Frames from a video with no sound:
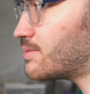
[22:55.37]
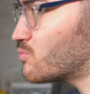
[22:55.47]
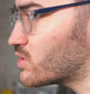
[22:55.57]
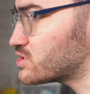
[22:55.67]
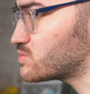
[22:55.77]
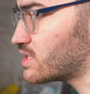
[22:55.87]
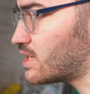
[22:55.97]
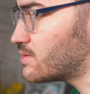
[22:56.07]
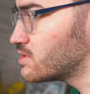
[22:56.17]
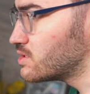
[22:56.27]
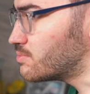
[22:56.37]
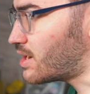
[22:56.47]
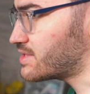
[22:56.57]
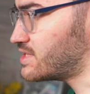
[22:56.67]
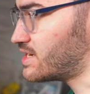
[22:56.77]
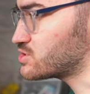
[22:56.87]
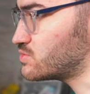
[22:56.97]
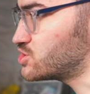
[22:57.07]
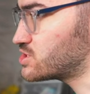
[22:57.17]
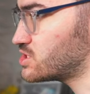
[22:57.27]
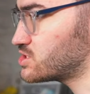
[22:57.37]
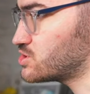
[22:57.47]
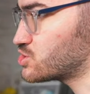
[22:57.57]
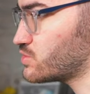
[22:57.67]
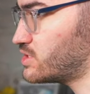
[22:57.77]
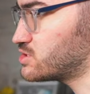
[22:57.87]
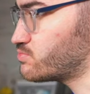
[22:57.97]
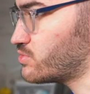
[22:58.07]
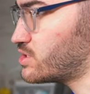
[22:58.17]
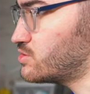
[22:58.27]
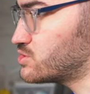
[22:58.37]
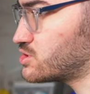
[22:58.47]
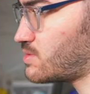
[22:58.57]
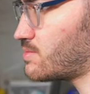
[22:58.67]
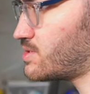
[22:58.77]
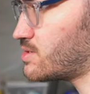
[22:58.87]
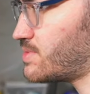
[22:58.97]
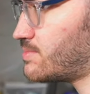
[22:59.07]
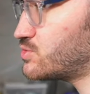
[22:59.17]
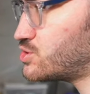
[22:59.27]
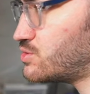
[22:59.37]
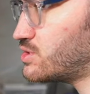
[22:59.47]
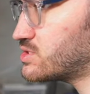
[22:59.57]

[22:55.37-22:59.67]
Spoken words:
what else we got? Buying the X1 just because of the screen is pretty useless, in my opinion. Bambu Studio is